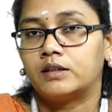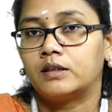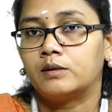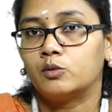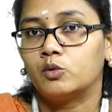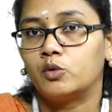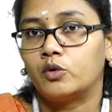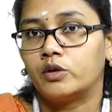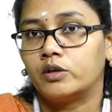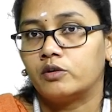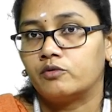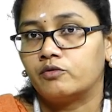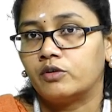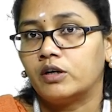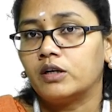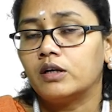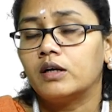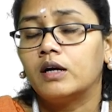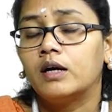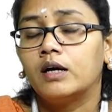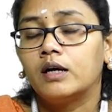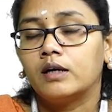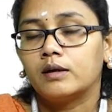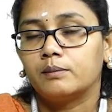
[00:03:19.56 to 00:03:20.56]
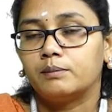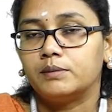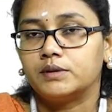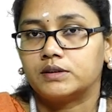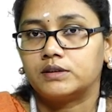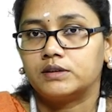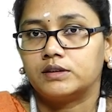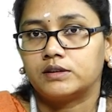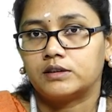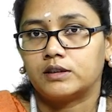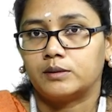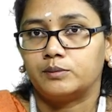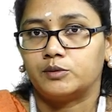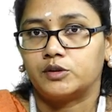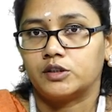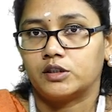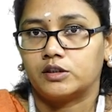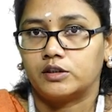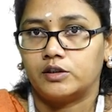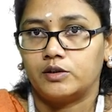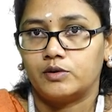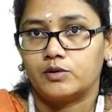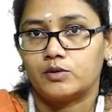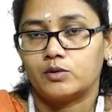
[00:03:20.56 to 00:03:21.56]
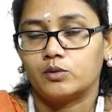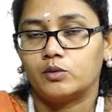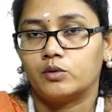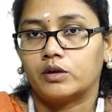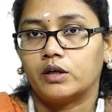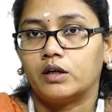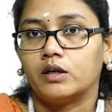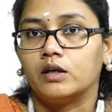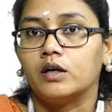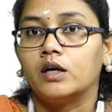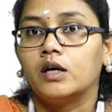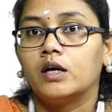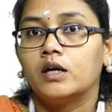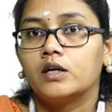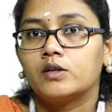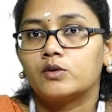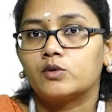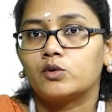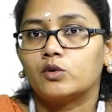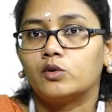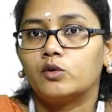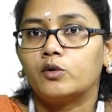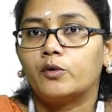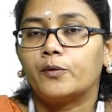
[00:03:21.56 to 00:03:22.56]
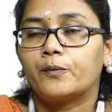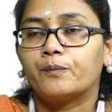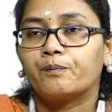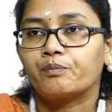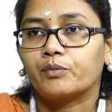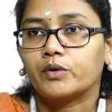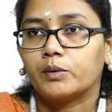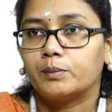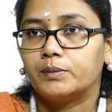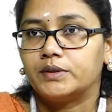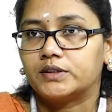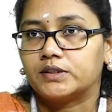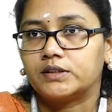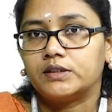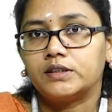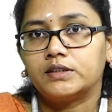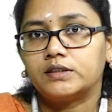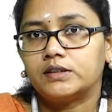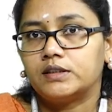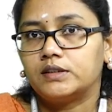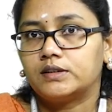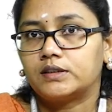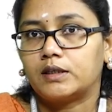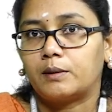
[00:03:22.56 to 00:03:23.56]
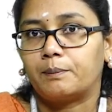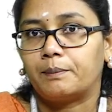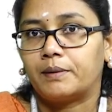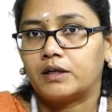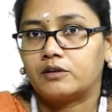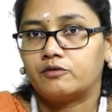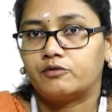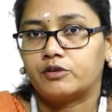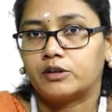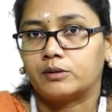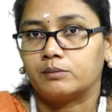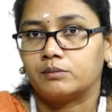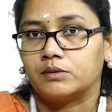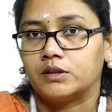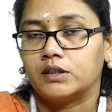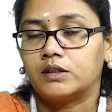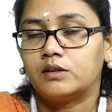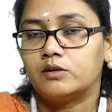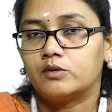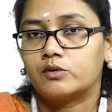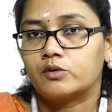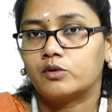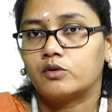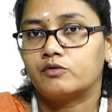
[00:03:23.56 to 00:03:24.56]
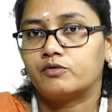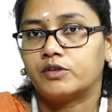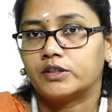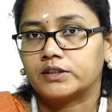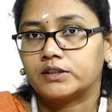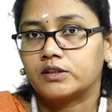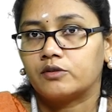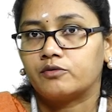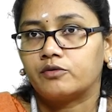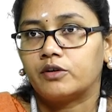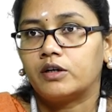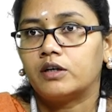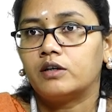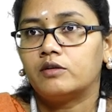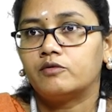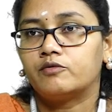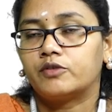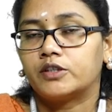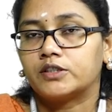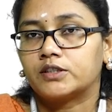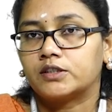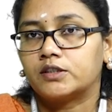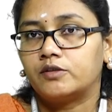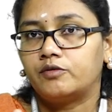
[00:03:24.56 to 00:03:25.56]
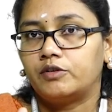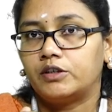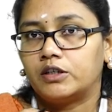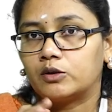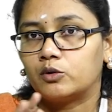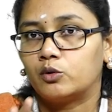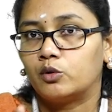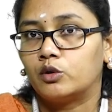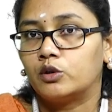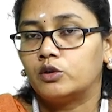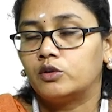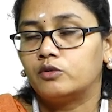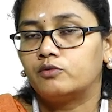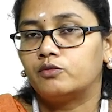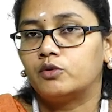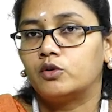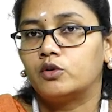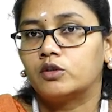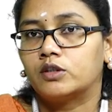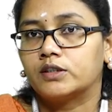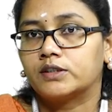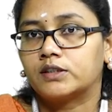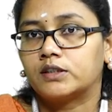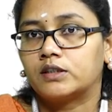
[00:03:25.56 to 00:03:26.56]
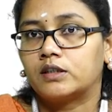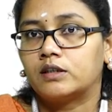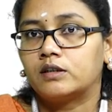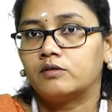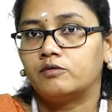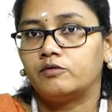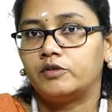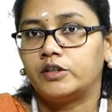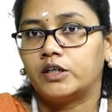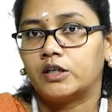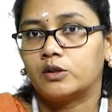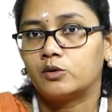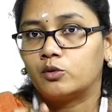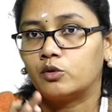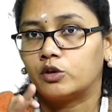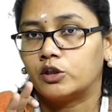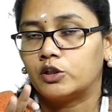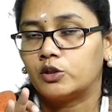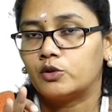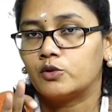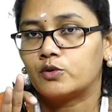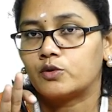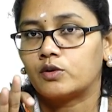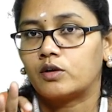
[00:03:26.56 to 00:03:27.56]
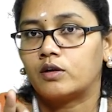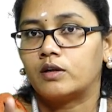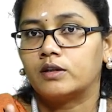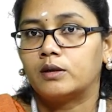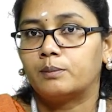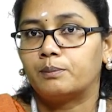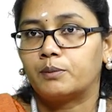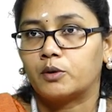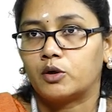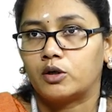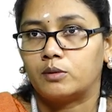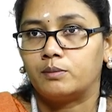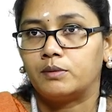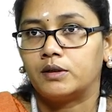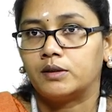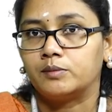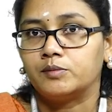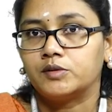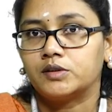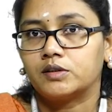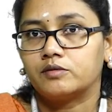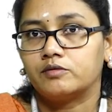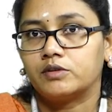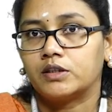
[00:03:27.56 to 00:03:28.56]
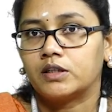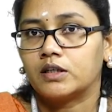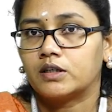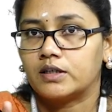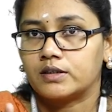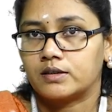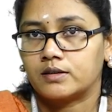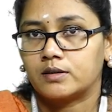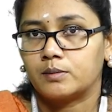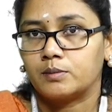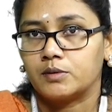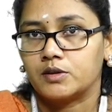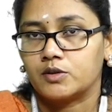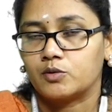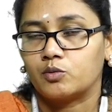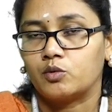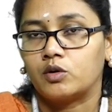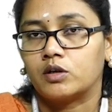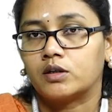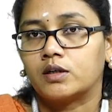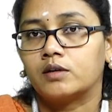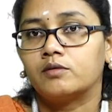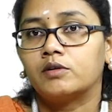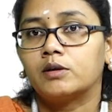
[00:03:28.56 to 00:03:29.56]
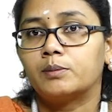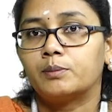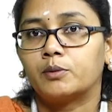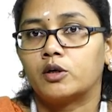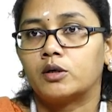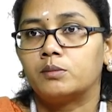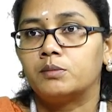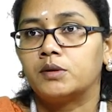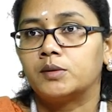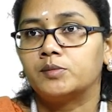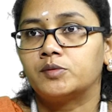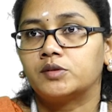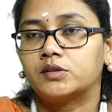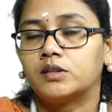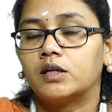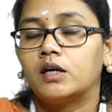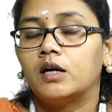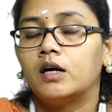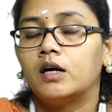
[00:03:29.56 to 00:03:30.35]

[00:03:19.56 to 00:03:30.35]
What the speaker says: going for business objectives. Okay. So business is apart from that. So first of all, first we are going to focus on, we are going to solve the problems in the customers, whatever problems